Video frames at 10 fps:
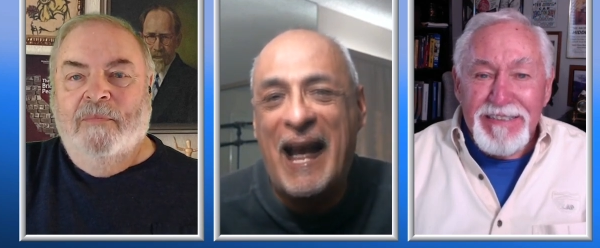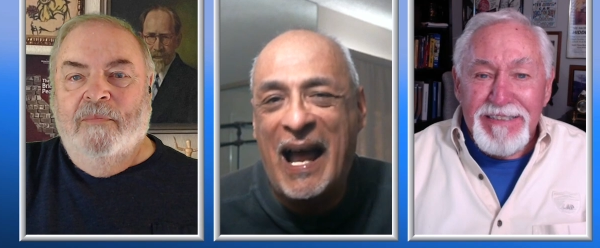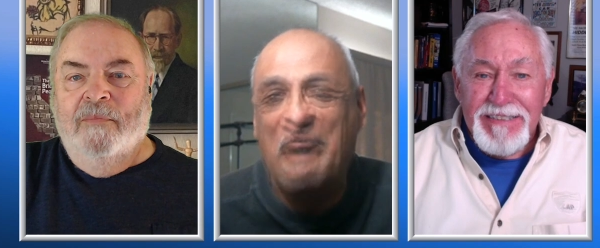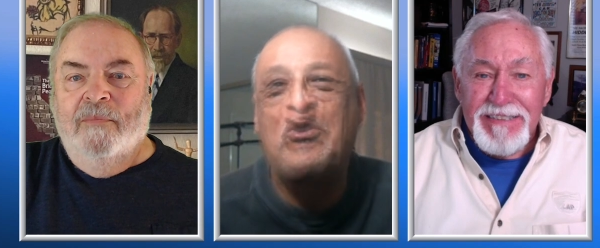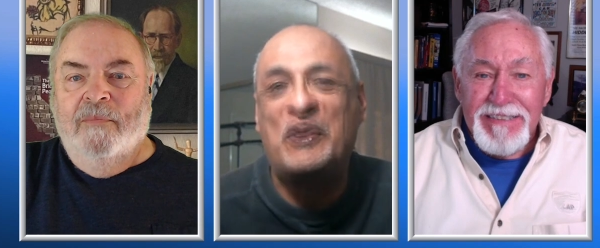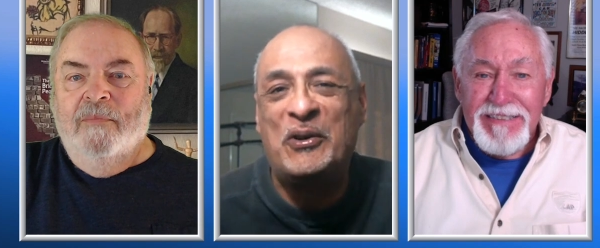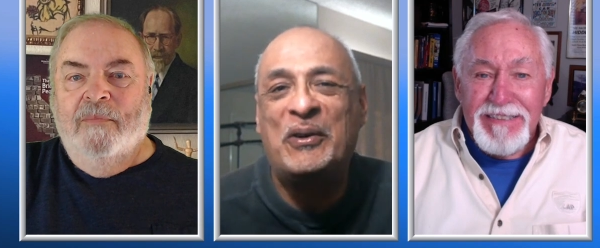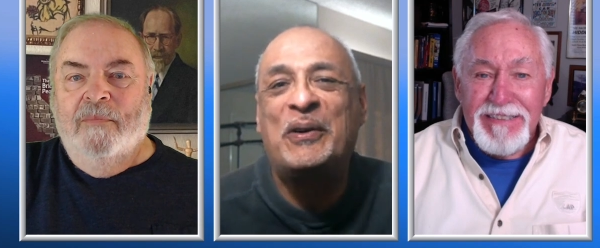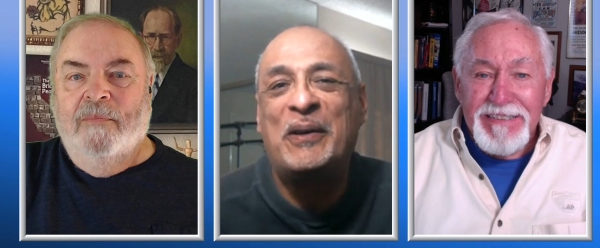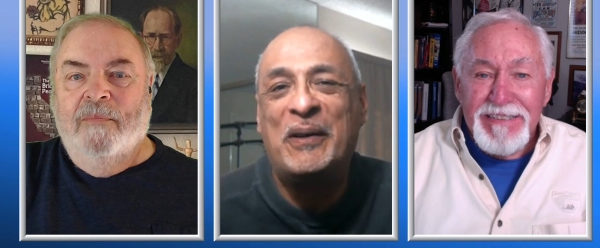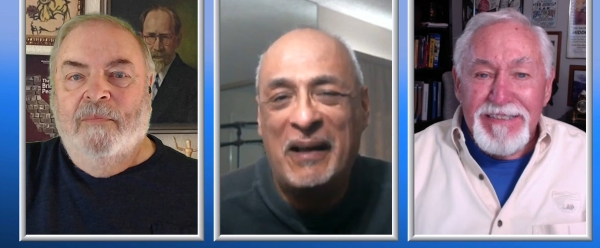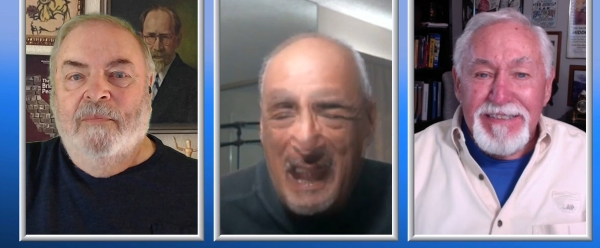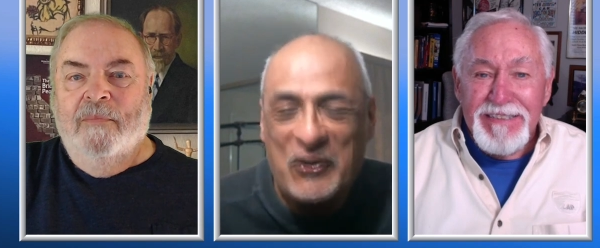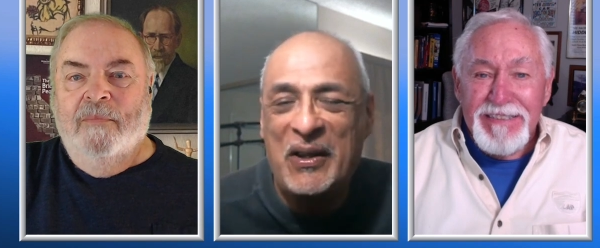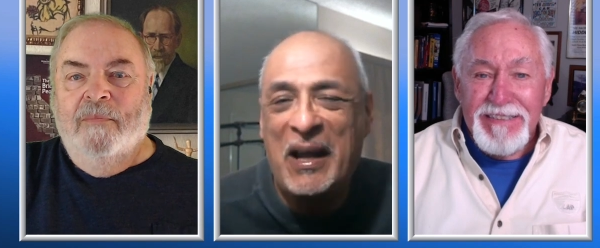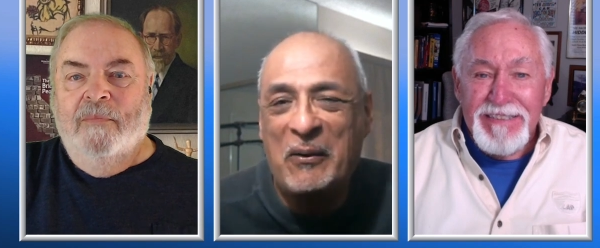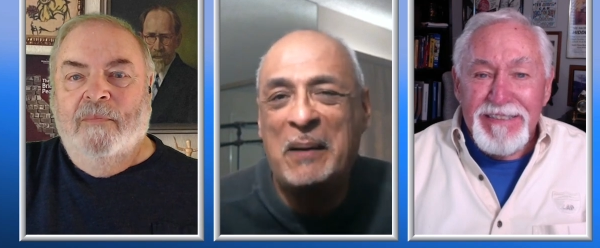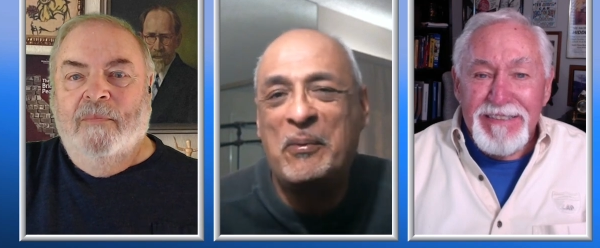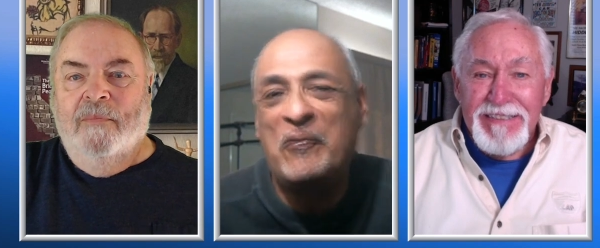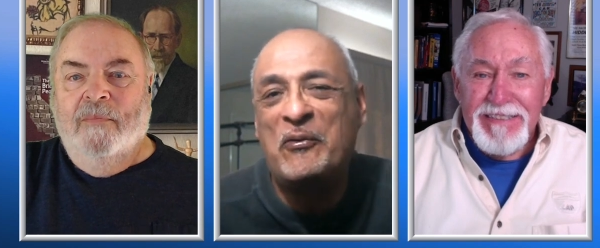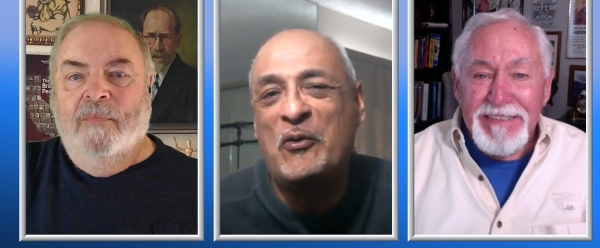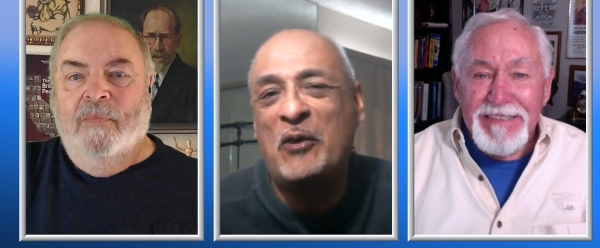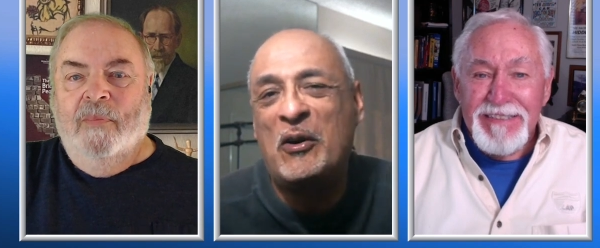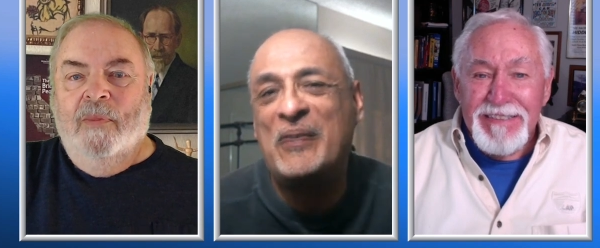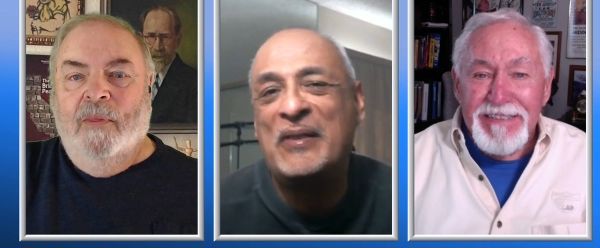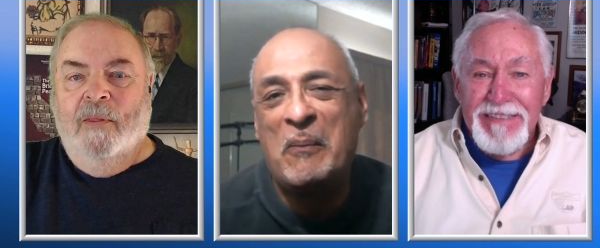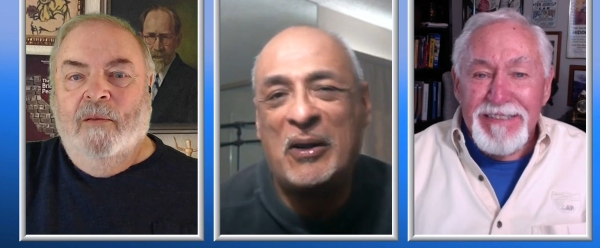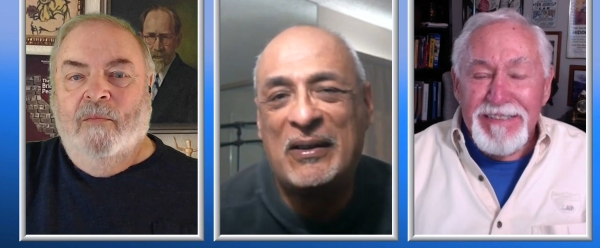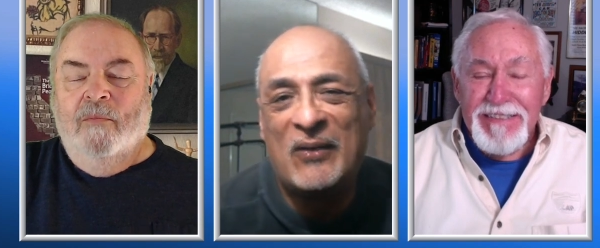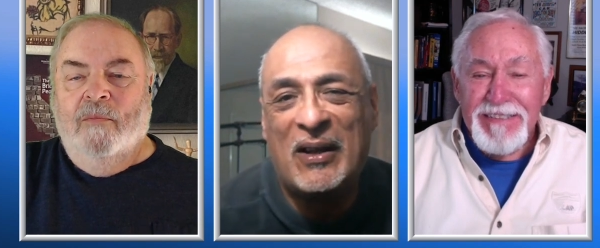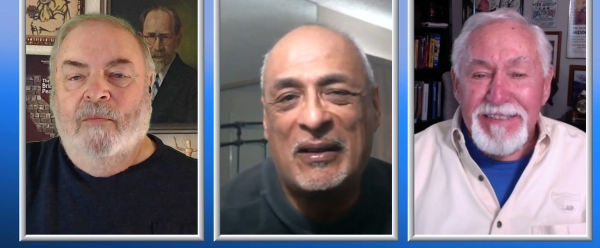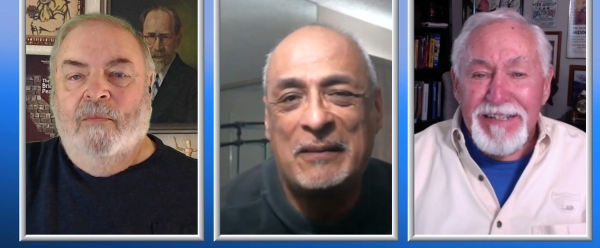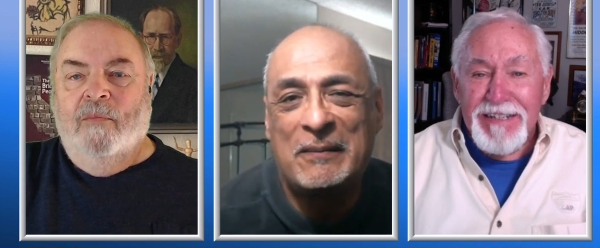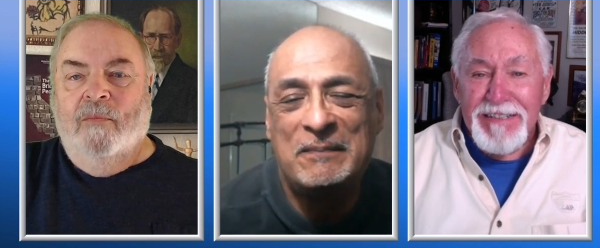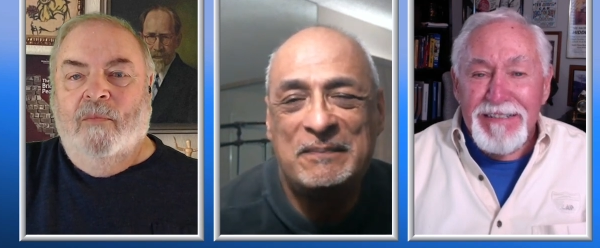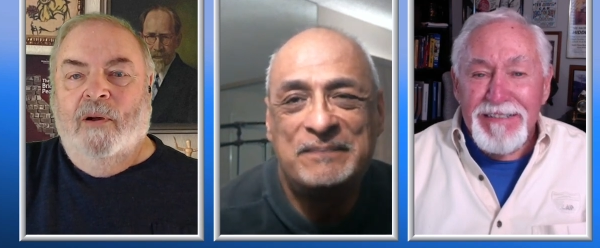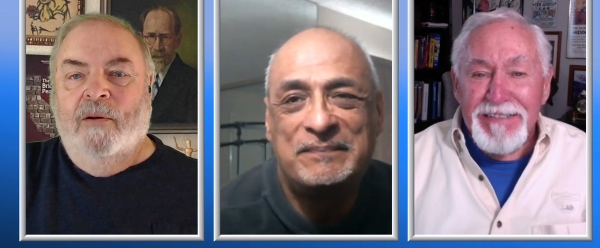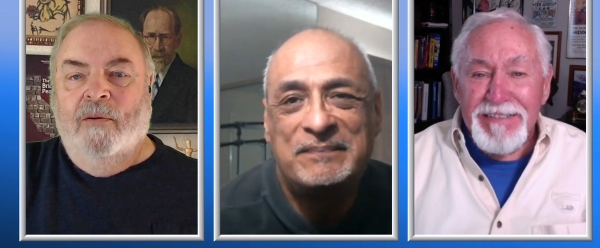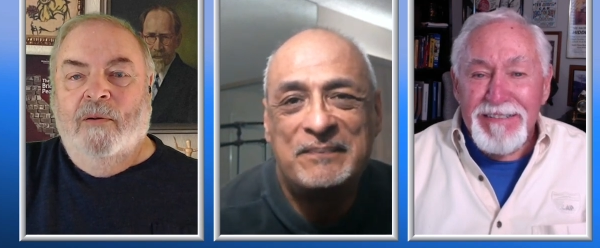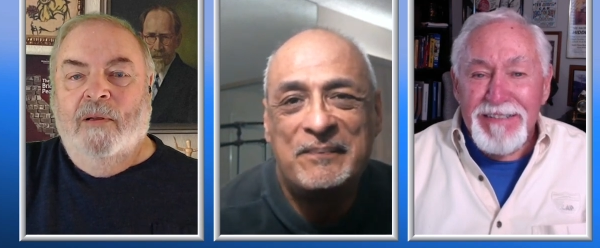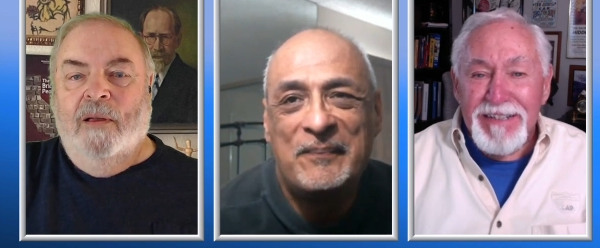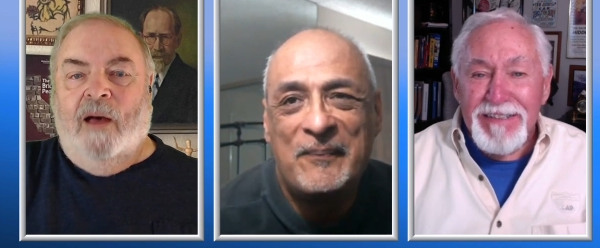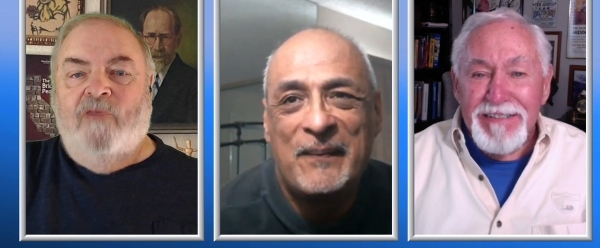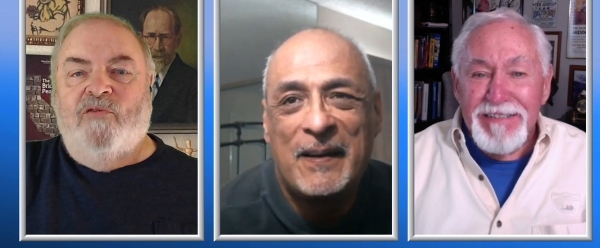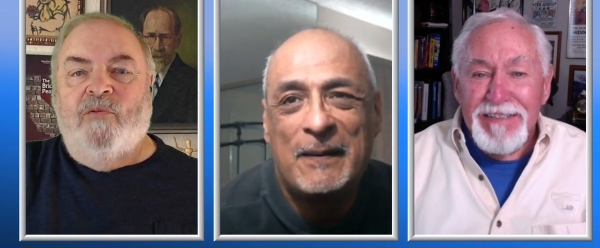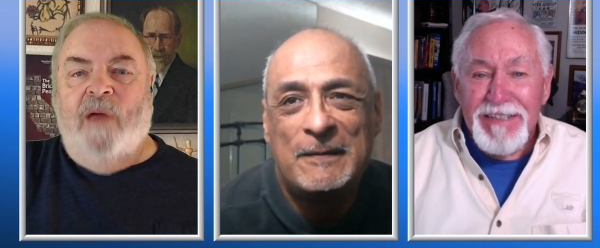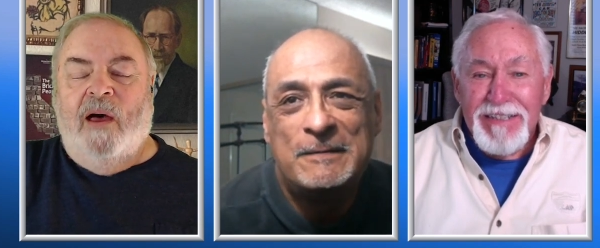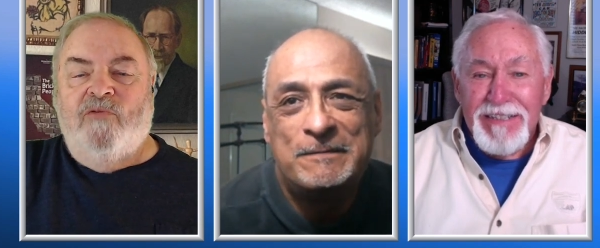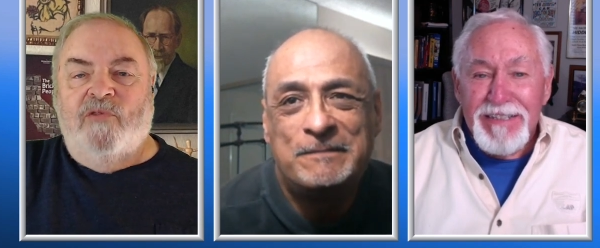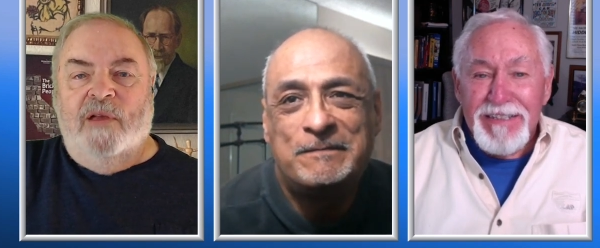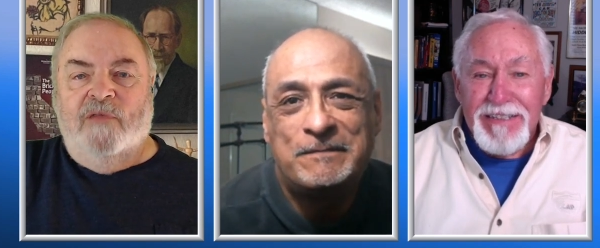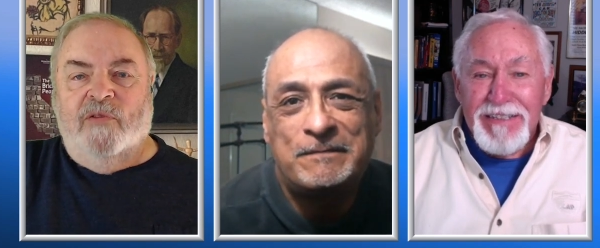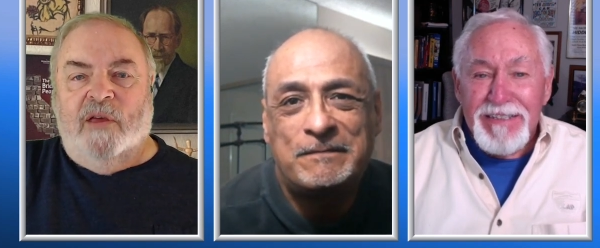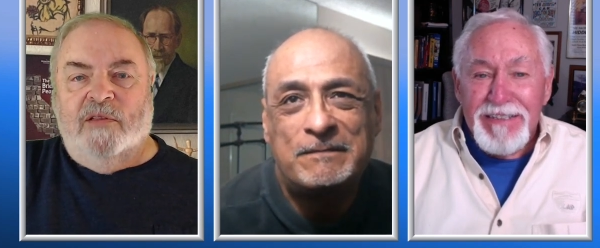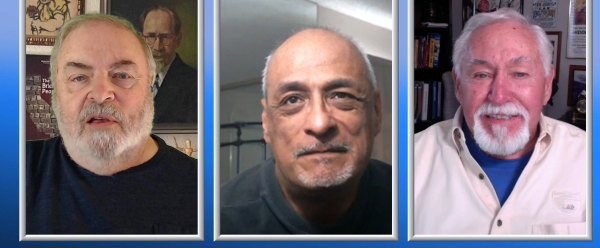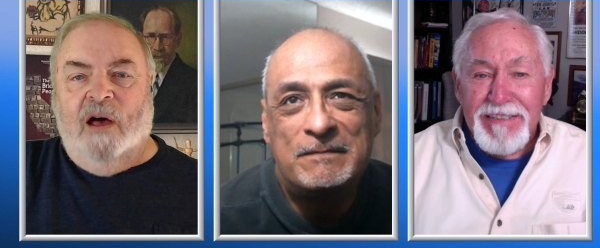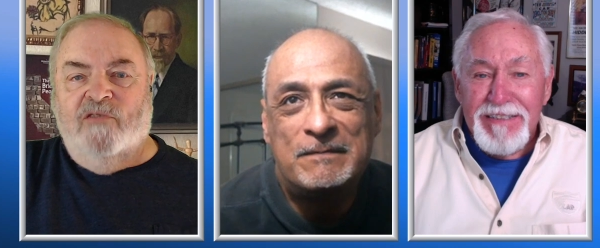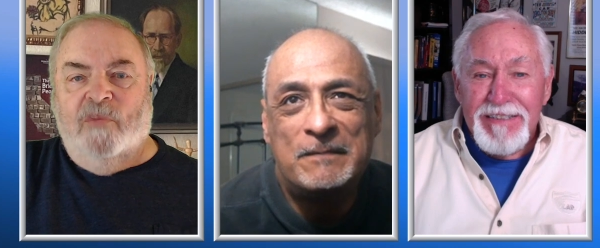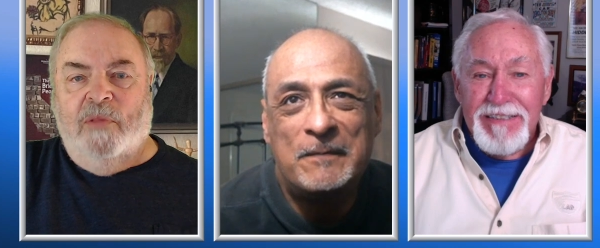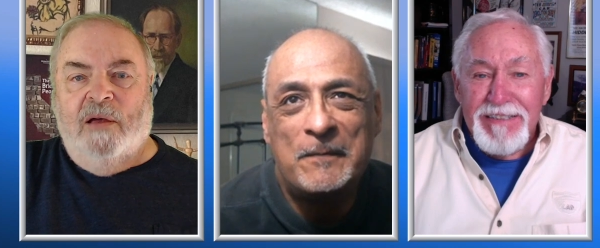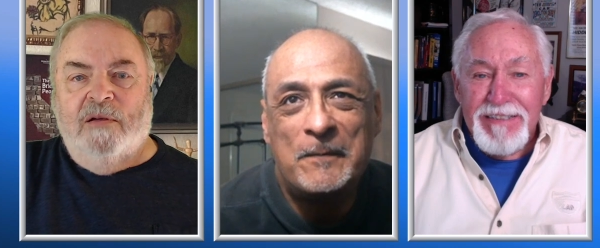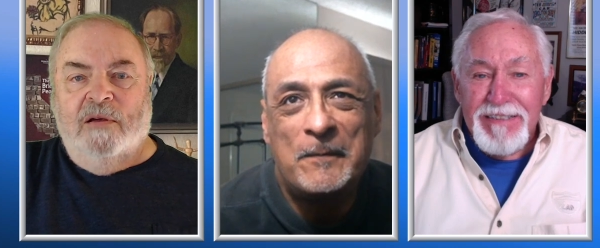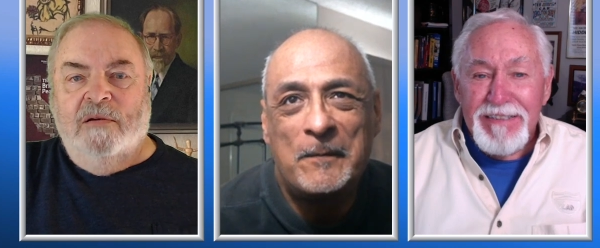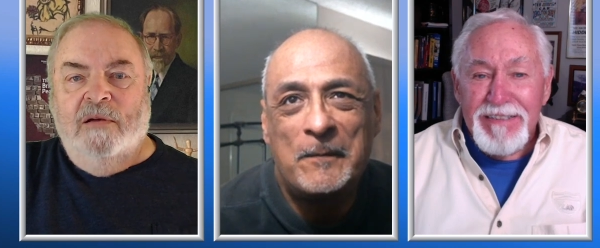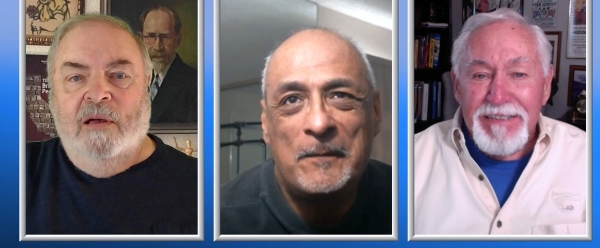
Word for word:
Speaker 1: after after that great performance in the Maltese Falcon.
Speaker 2: Wow. How soon how soon after that did Casablanca